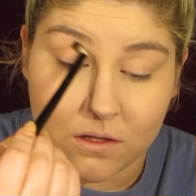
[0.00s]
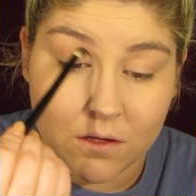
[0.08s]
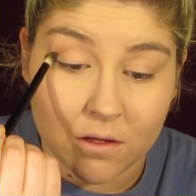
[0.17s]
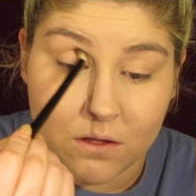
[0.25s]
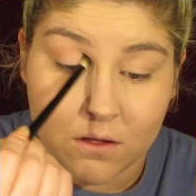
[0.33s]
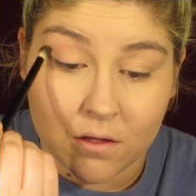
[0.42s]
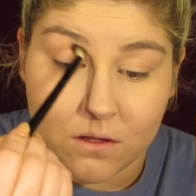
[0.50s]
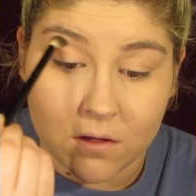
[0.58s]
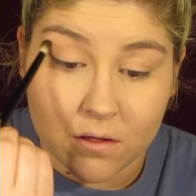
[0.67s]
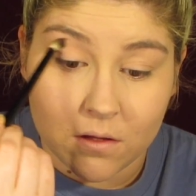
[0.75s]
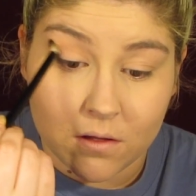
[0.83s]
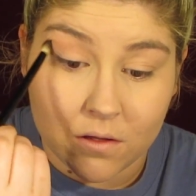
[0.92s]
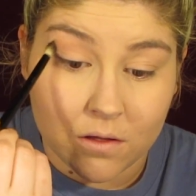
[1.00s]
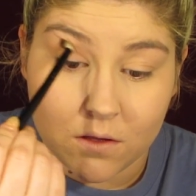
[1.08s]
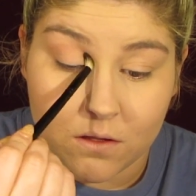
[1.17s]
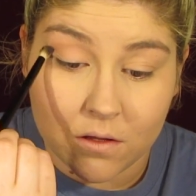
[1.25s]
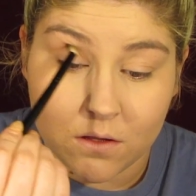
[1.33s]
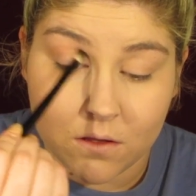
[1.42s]

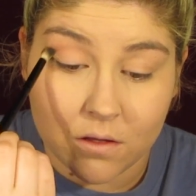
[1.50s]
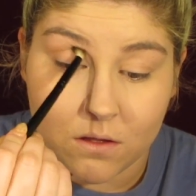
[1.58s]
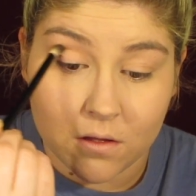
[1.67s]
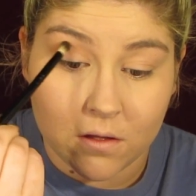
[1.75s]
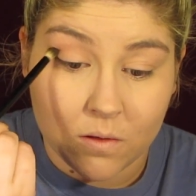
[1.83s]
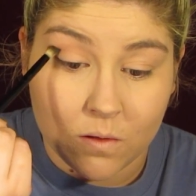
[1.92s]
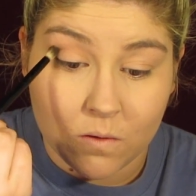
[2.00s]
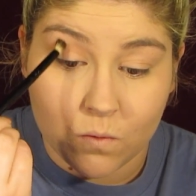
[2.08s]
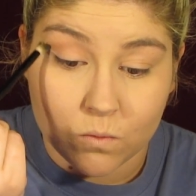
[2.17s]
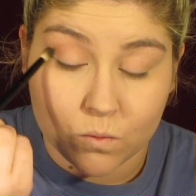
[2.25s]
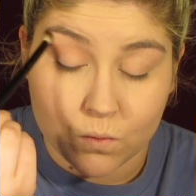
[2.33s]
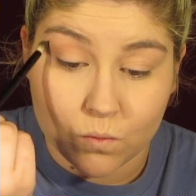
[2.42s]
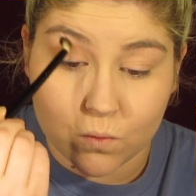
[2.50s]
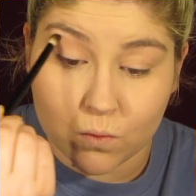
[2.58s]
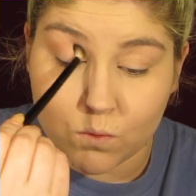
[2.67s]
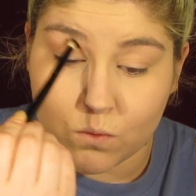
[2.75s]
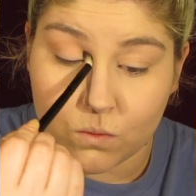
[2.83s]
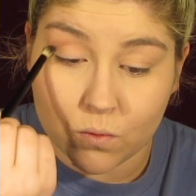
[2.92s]

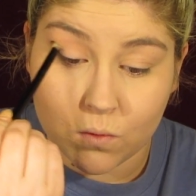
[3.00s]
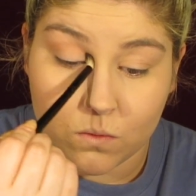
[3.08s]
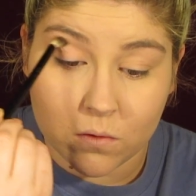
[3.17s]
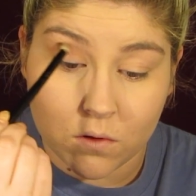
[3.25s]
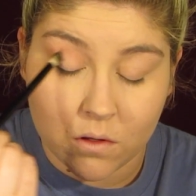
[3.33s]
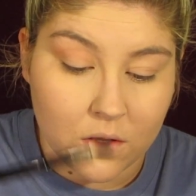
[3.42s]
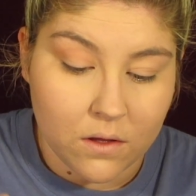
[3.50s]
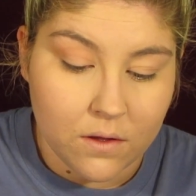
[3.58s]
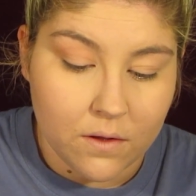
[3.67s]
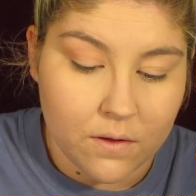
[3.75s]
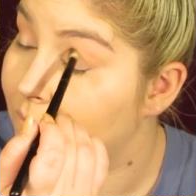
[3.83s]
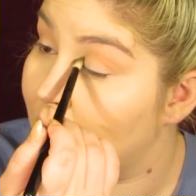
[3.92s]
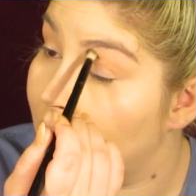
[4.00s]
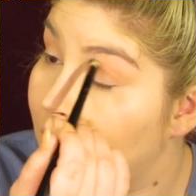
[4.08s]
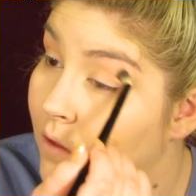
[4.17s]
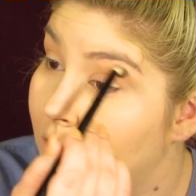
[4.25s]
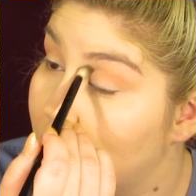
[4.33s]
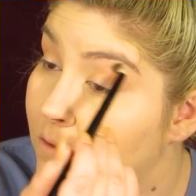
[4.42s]

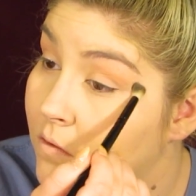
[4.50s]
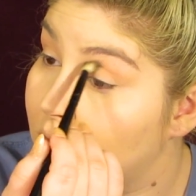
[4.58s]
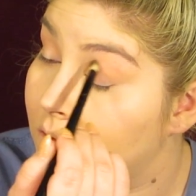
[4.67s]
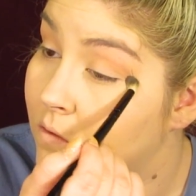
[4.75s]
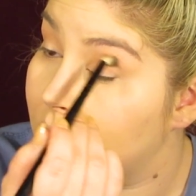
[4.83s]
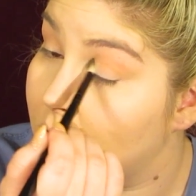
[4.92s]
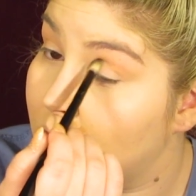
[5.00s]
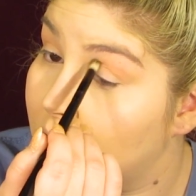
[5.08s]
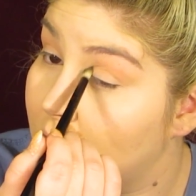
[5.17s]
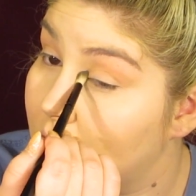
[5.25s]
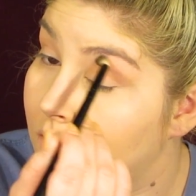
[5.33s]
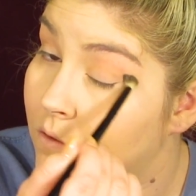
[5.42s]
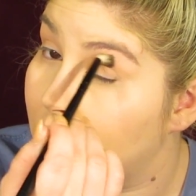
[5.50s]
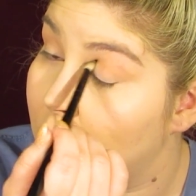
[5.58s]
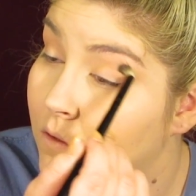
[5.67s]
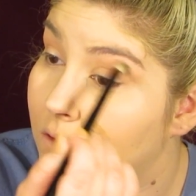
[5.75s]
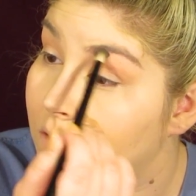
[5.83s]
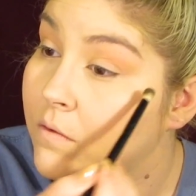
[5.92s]

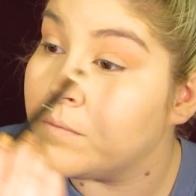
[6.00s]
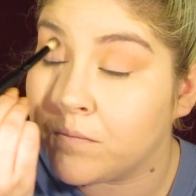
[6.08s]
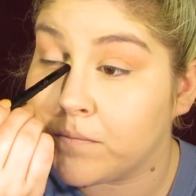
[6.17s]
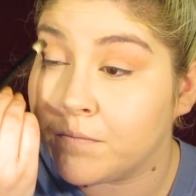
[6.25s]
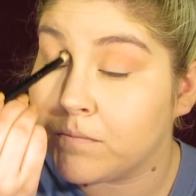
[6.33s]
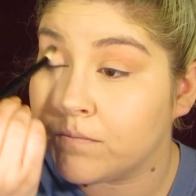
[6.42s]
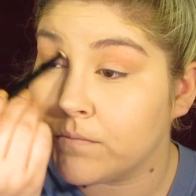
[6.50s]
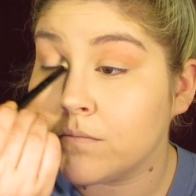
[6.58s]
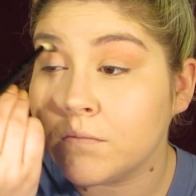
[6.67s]
(silence)